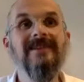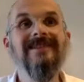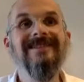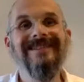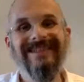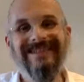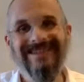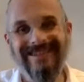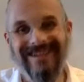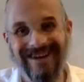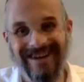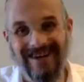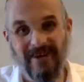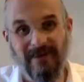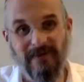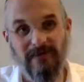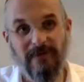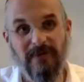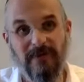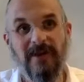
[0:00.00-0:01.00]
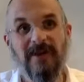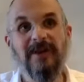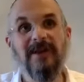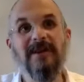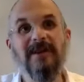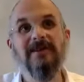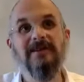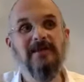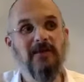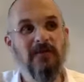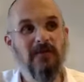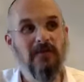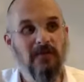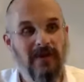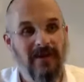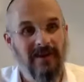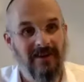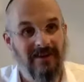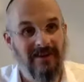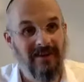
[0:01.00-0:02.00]
The love is, the,
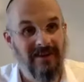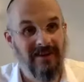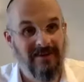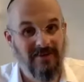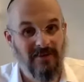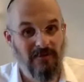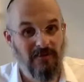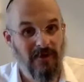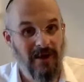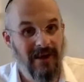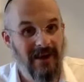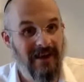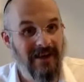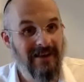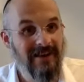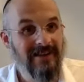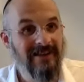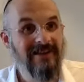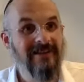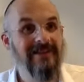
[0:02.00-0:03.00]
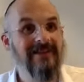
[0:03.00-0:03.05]
is a way